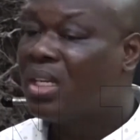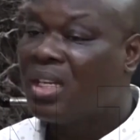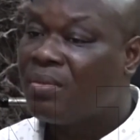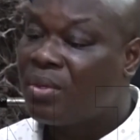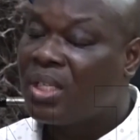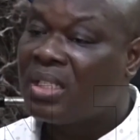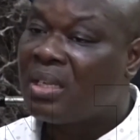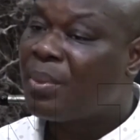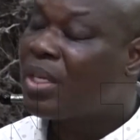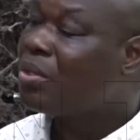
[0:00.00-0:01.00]
even in
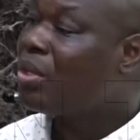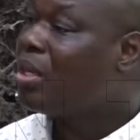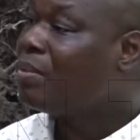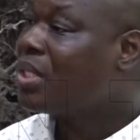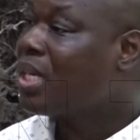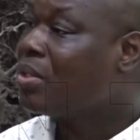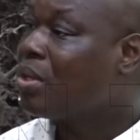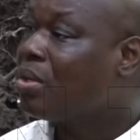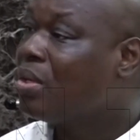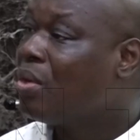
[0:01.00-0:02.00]
the petroleum sector,
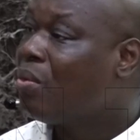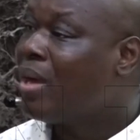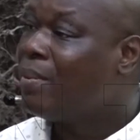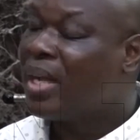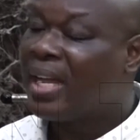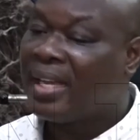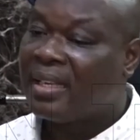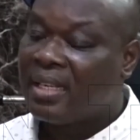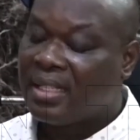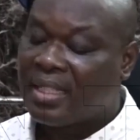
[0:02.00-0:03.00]
whereby
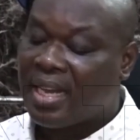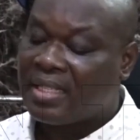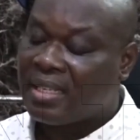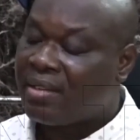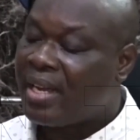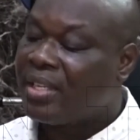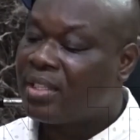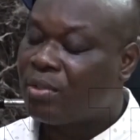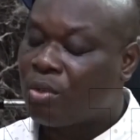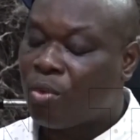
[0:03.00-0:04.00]
there is a
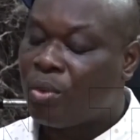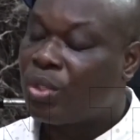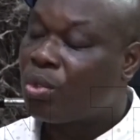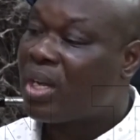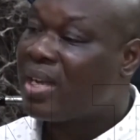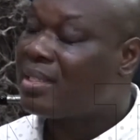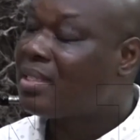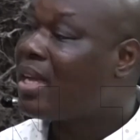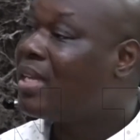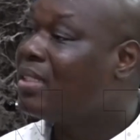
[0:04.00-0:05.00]
range to which you can
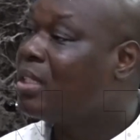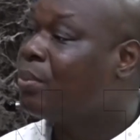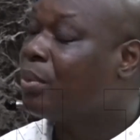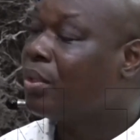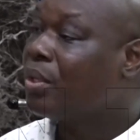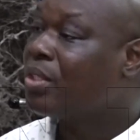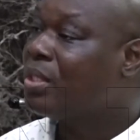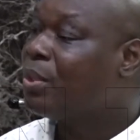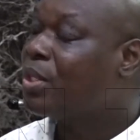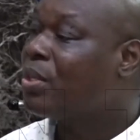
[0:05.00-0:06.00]
sell these products.
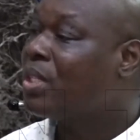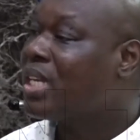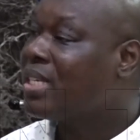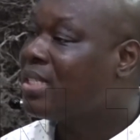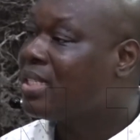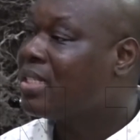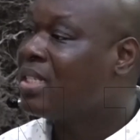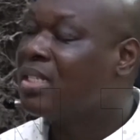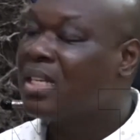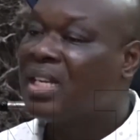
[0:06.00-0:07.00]
It must not exceed
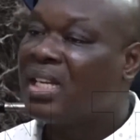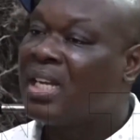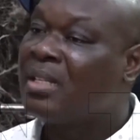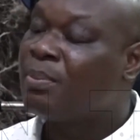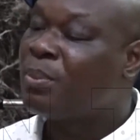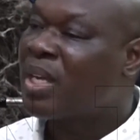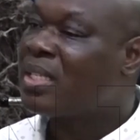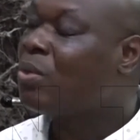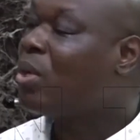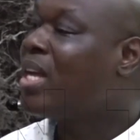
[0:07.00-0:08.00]
this in
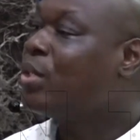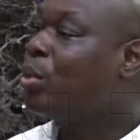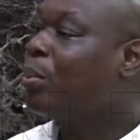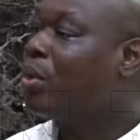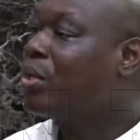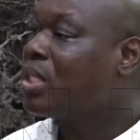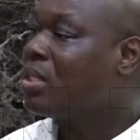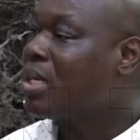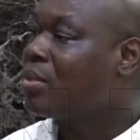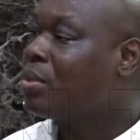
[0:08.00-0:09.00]
particular
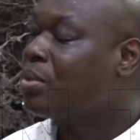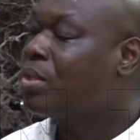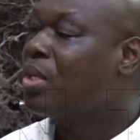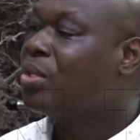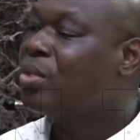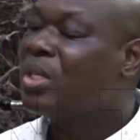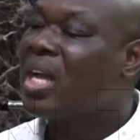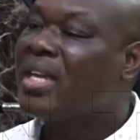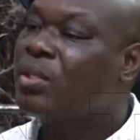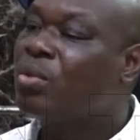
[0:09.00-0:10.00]
geopolitical zones, so
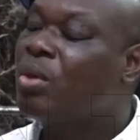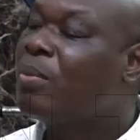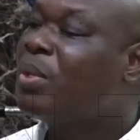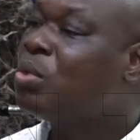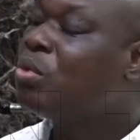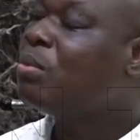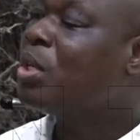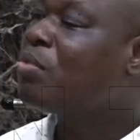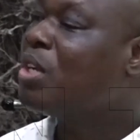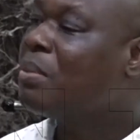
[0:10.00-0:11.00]
that it will not be too
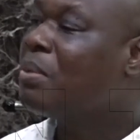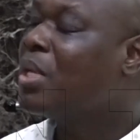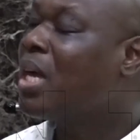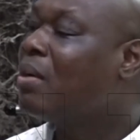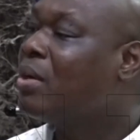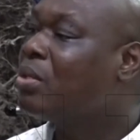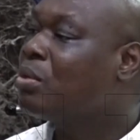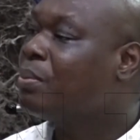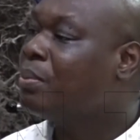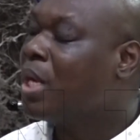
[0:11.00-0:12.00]
much for the people that are going to
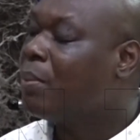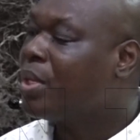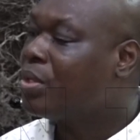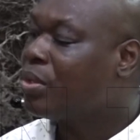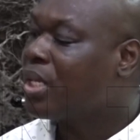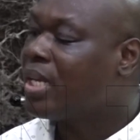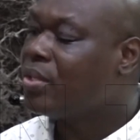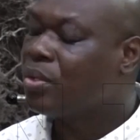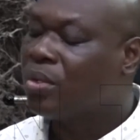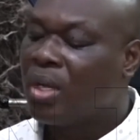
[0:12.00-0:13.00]

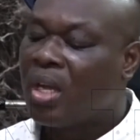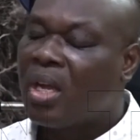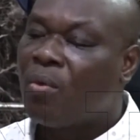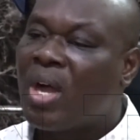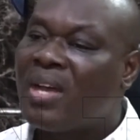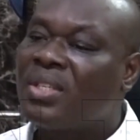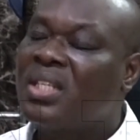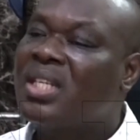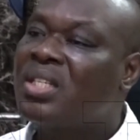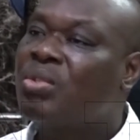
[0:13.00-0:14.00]
patronize you. We have
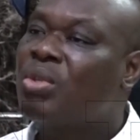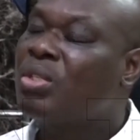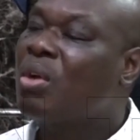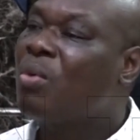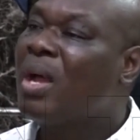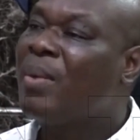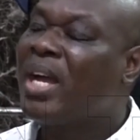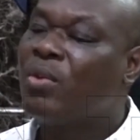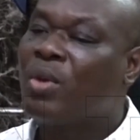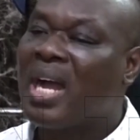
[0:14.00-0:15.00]
seen a situation
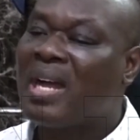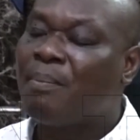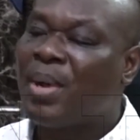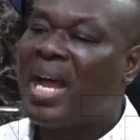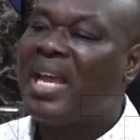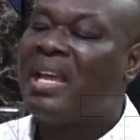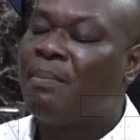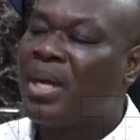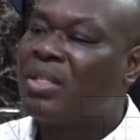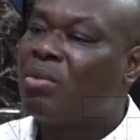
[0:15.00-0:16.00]
whereby you can buy a
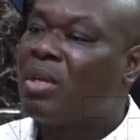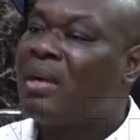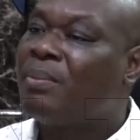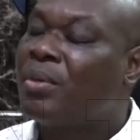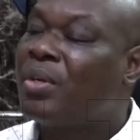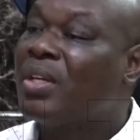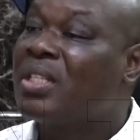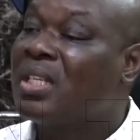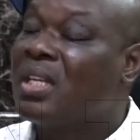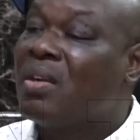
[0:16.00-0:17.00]
particular
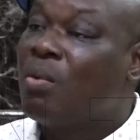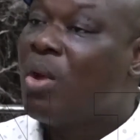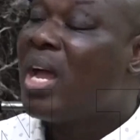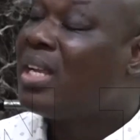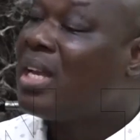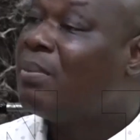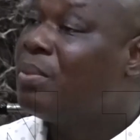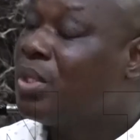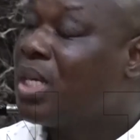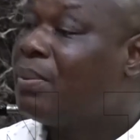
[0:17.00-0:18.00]
product. We are in
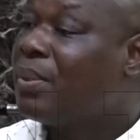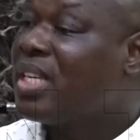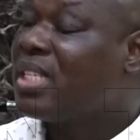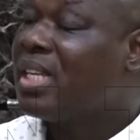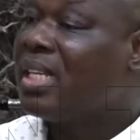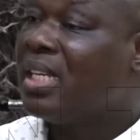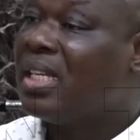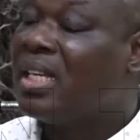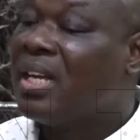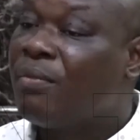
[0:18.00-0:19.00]
Abuja
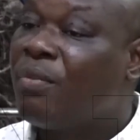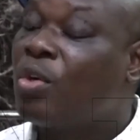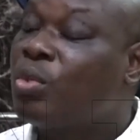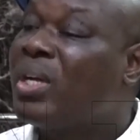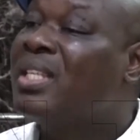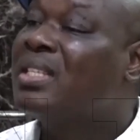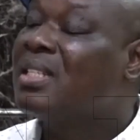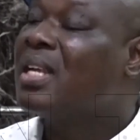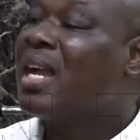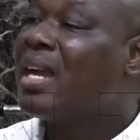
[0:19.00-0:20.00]
presently for
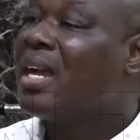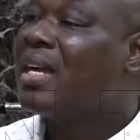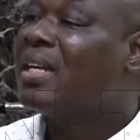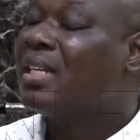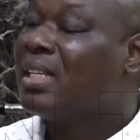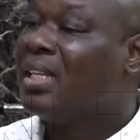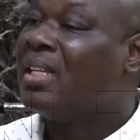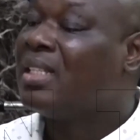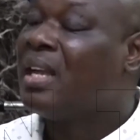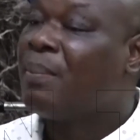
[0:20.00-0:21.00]
20 naira
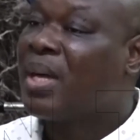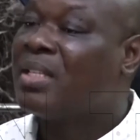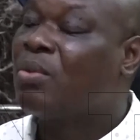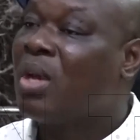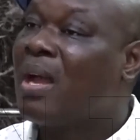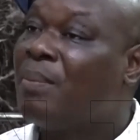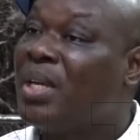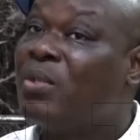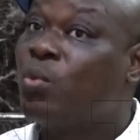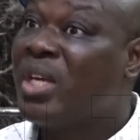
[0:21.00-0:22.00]
in a particular
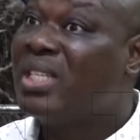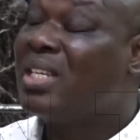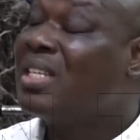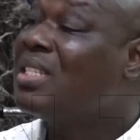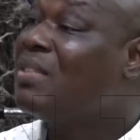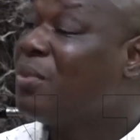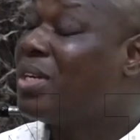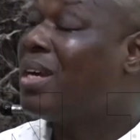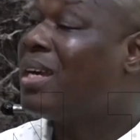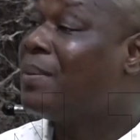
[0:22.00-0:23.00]
place within the
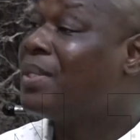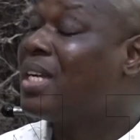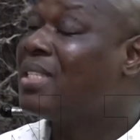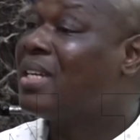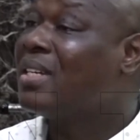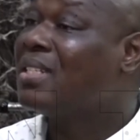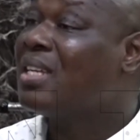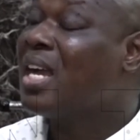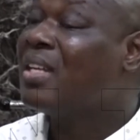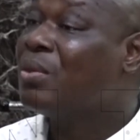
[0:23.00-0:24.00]
Federal Capital Territory,
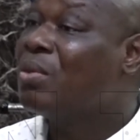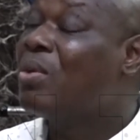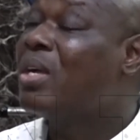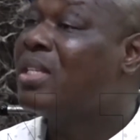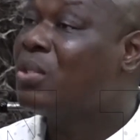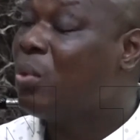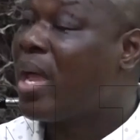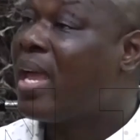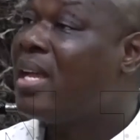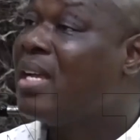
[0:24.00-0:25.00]
and you go
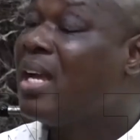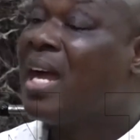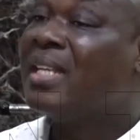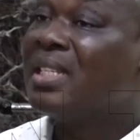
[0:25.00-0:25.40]
elsewhere and